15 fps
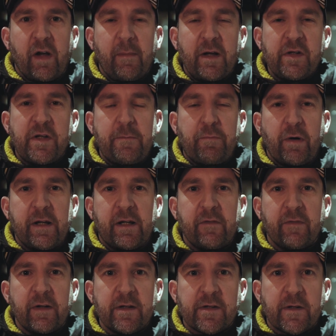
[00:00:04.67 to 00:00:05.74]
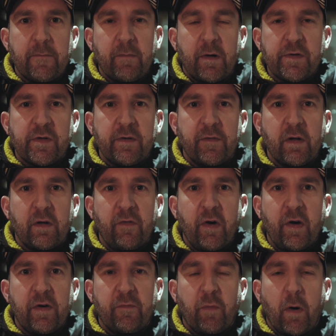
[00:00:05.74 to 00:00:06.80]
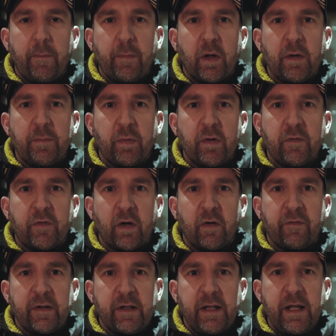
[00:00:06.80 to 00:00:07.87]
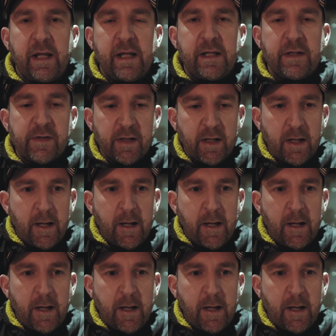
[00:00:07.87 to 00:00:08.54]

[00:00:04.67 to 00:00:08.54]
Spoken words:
I'm actually pretty convinced that most of you have heard of what bulletproof coffee is,